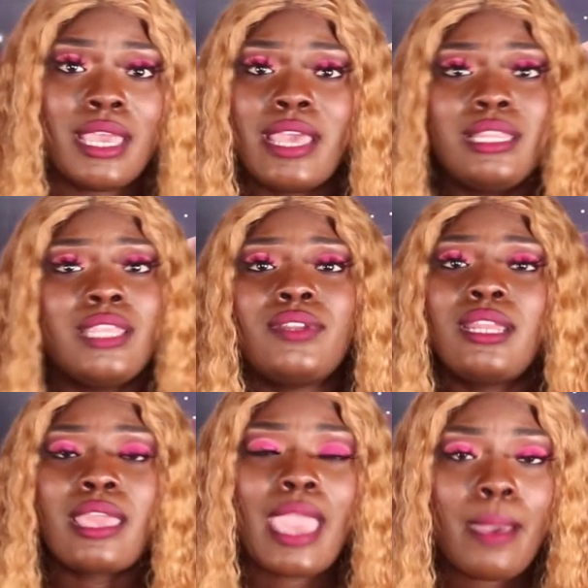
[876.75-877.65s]
living in
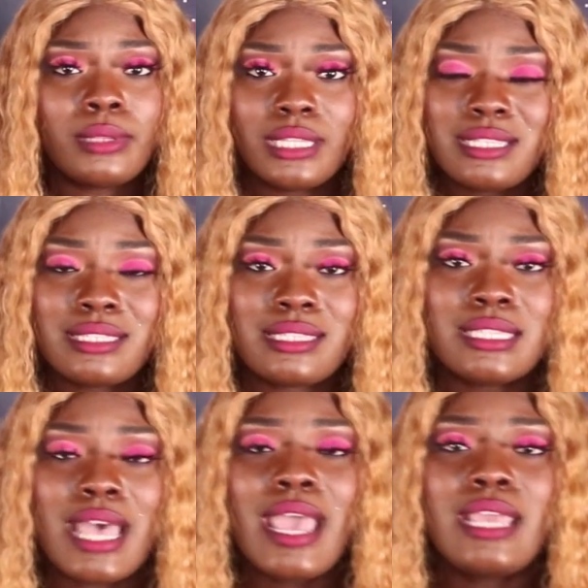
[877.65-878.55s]
a capitalist
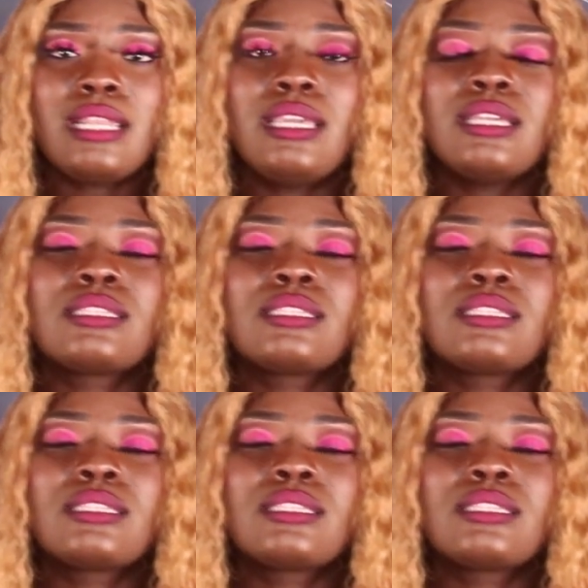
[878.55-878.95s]
society,